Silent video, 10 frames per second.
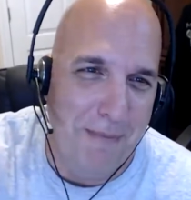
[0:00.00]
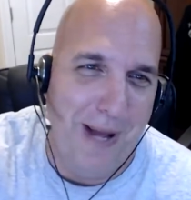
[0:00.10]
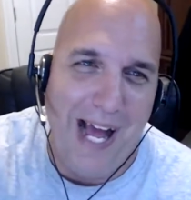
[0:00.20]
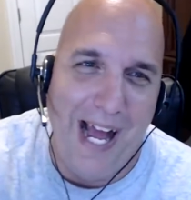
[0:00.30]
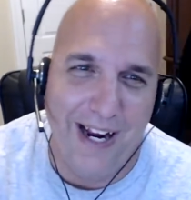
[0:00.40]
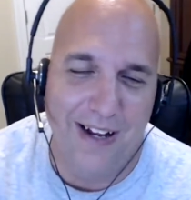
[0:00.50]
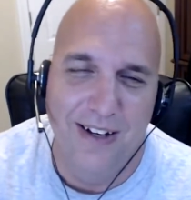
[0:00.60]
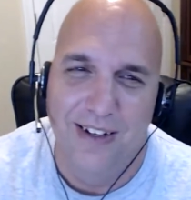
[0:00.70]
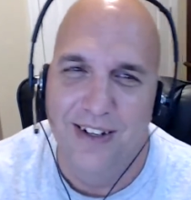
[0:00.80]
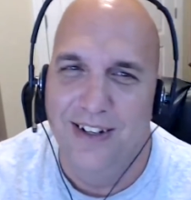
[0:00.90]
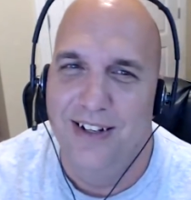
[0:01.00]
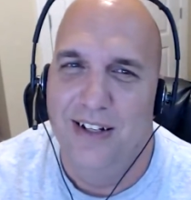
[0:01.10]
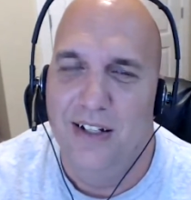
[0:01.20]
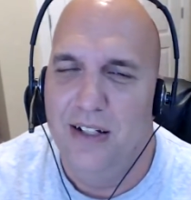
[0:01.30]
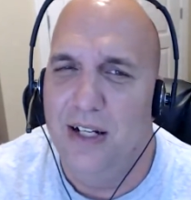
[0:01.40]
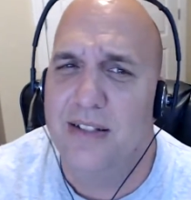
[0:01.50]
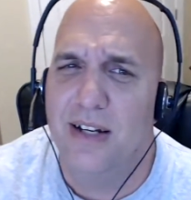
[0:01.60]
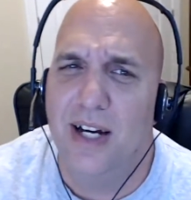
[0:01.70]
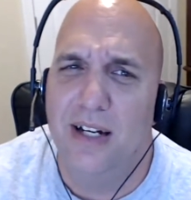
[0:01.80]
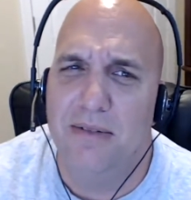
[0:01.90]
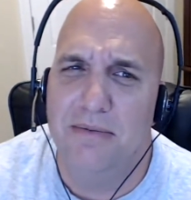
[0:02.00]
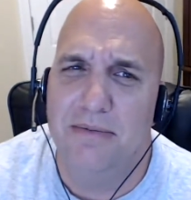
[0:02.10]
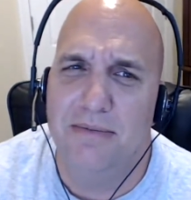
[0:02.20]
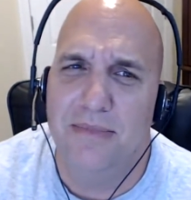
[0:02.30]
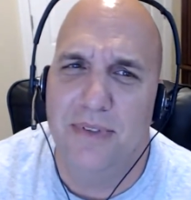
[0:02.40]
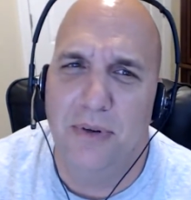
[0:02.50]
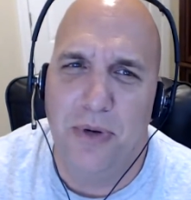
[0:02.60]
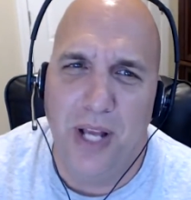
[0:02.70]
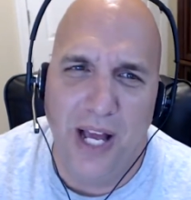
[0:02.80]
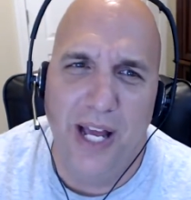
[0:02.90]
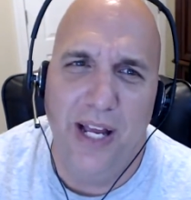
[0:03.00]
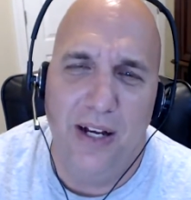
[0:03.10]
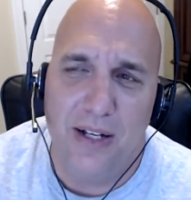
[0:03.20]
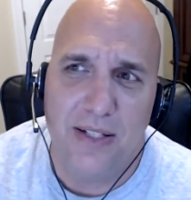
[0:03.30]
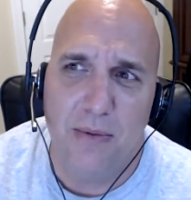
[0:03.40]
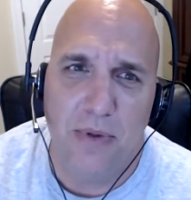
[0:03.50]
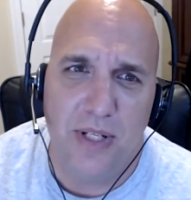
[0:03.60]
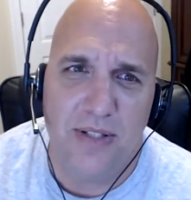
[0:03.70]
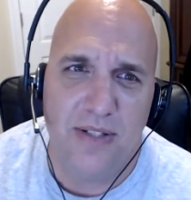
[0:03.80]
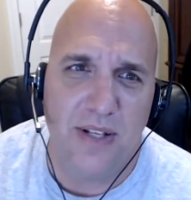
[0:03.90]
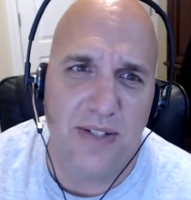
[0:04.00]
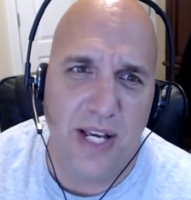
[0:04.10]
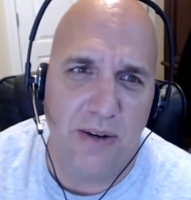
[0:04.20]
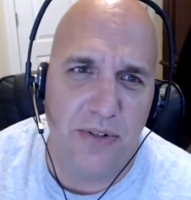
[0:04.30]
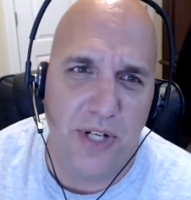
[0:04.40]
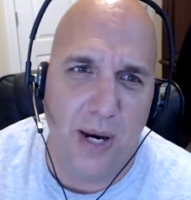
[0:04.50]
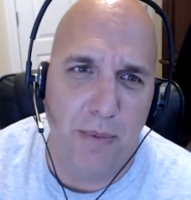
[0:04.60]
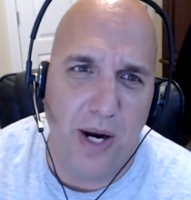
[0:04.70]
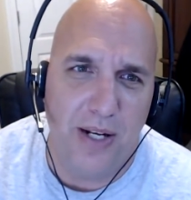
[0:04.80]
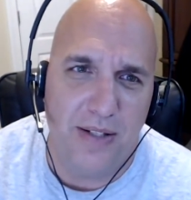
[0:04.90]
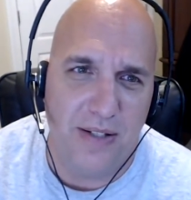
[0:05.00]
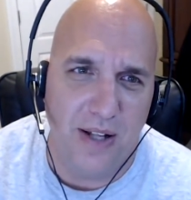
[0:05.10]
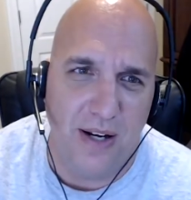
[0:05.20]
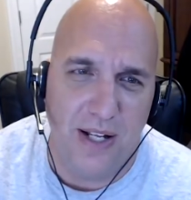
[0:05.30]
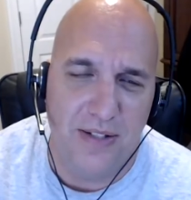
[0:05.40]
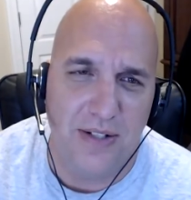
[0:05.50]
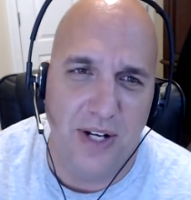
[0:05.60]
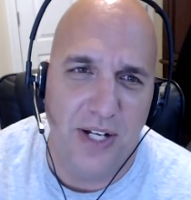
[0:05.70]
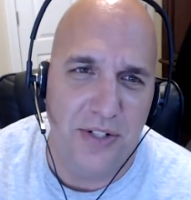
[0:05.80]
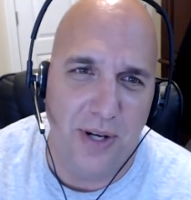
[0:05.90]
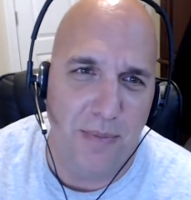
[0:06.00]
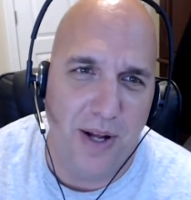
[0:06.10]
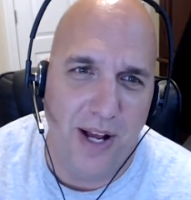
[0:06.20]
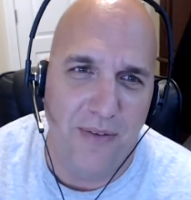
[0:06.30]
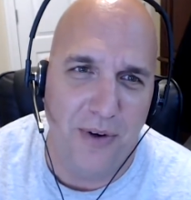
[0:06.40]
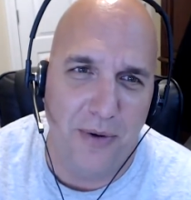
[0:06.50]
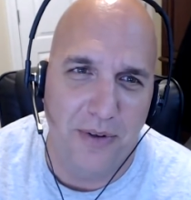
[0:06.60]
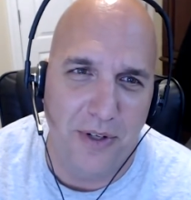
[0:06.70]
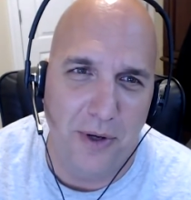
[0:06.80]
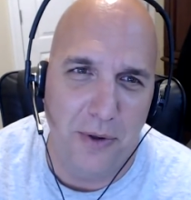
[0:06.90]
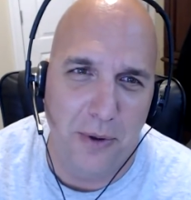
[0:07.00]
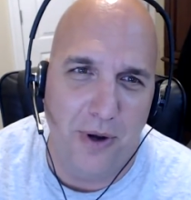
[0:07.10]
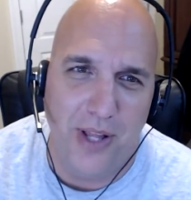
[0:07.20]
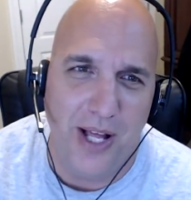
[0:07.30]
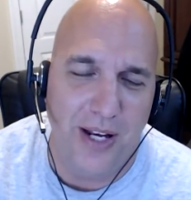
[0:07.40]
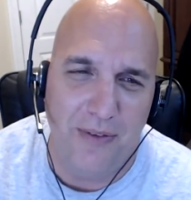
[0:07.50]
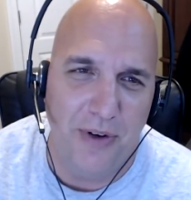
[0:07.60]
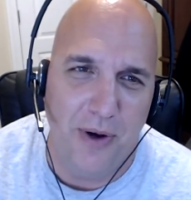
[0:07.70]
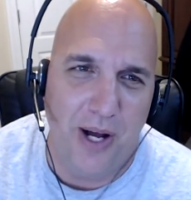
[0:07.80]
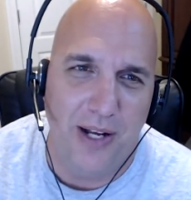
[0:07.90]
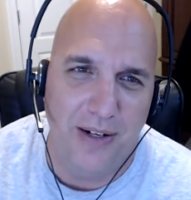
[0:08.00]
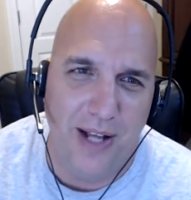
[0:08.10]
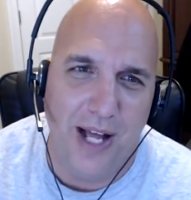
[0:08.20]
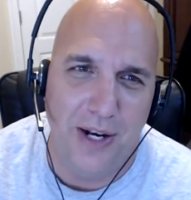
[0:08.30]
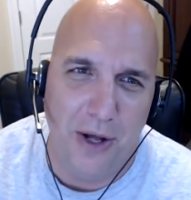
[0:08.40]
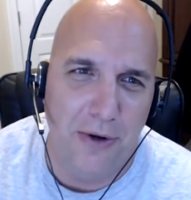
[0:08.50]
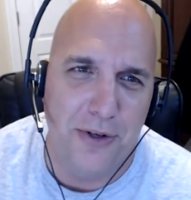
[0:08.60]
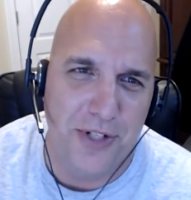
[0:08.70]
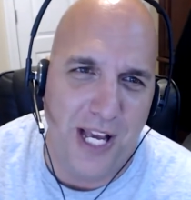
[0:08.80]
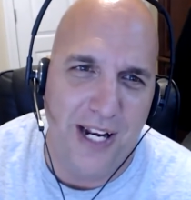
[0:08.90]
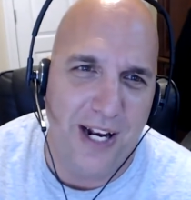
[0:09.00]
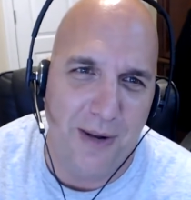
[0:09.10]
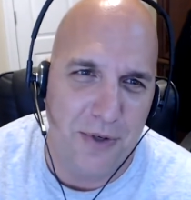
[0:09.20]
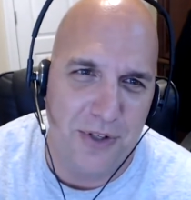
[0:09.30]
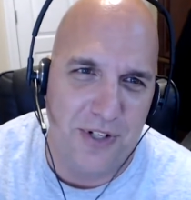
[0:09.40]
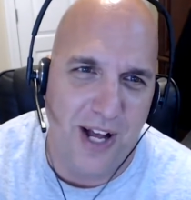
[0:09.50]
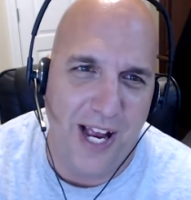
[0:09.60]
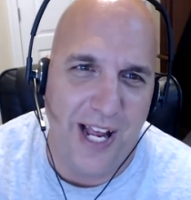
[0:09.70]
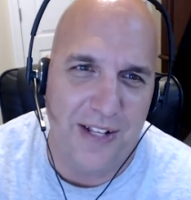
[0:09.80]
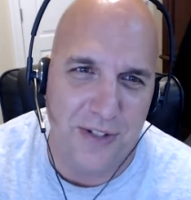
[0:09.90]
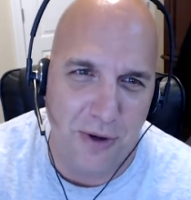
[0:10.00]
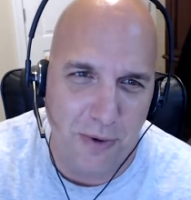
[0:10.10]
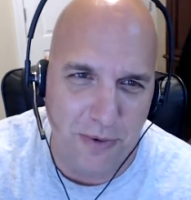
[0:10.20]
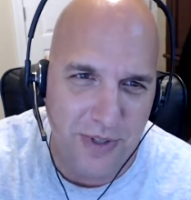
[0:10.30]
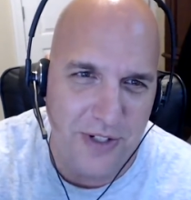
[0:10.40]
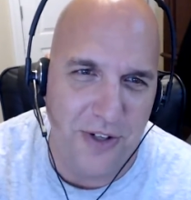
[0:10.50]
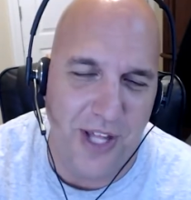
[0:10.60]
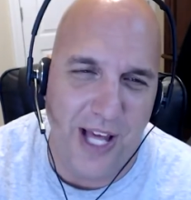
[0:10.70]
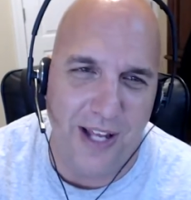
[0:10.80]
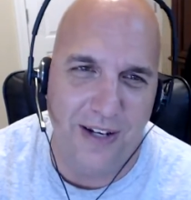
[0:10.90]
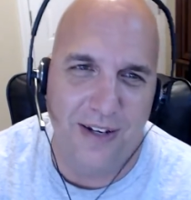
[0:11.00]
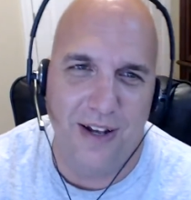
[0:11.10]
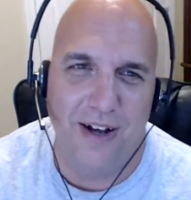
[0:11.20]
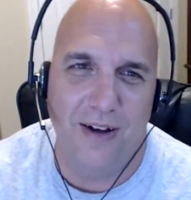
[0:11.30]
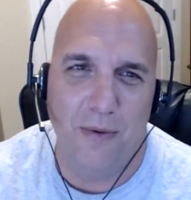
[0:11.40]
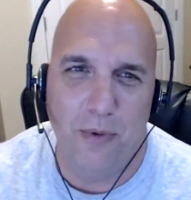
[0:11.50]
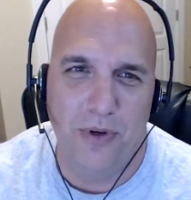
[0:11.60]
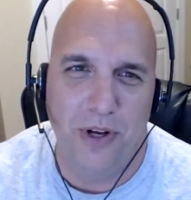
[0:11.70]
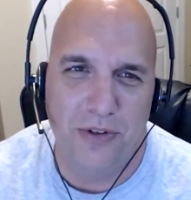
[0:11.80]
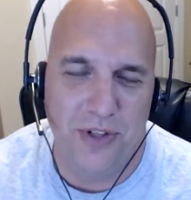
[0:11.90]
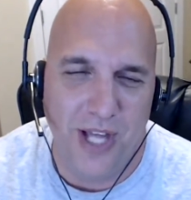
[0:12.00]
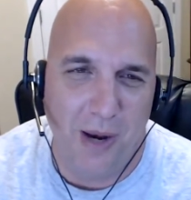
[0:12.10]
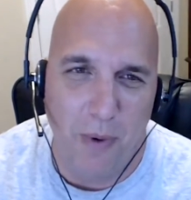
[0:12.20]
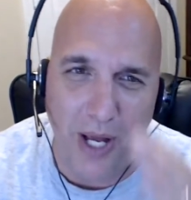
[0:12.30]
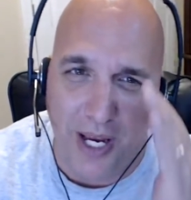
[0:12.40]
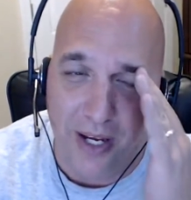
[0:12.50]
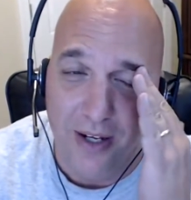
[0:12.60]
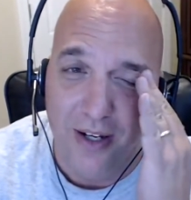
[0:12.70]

to back. He's like, okay. I said, well, this is a sales job, right? This is not an installation. I'm not having to, you know, do all that. Even though I I understand it, I'm just not hands on to that, uh, you know, to that way.